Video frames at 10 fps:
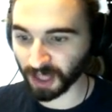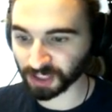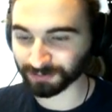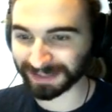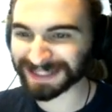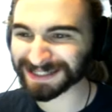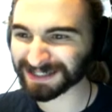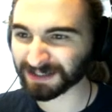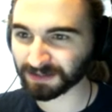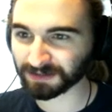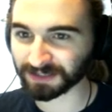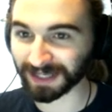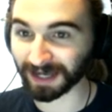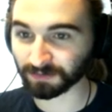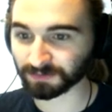a space?
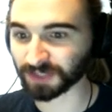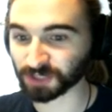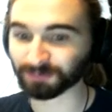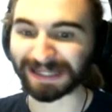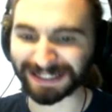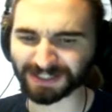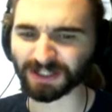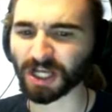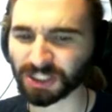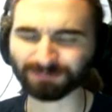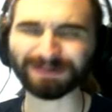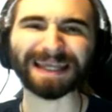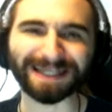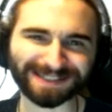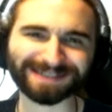Yeah, a space. A
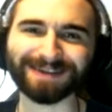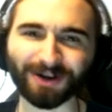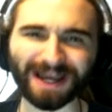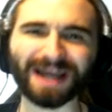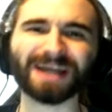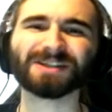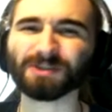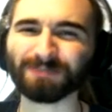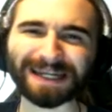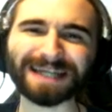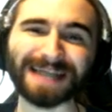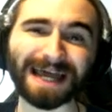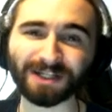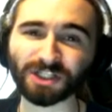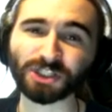space. Okay, it's a place
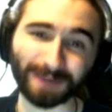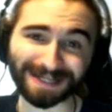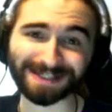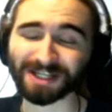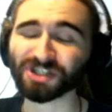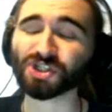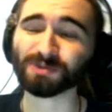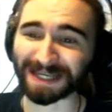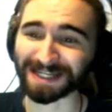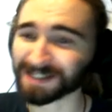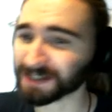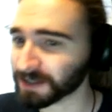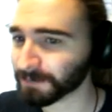and a space. It's a space.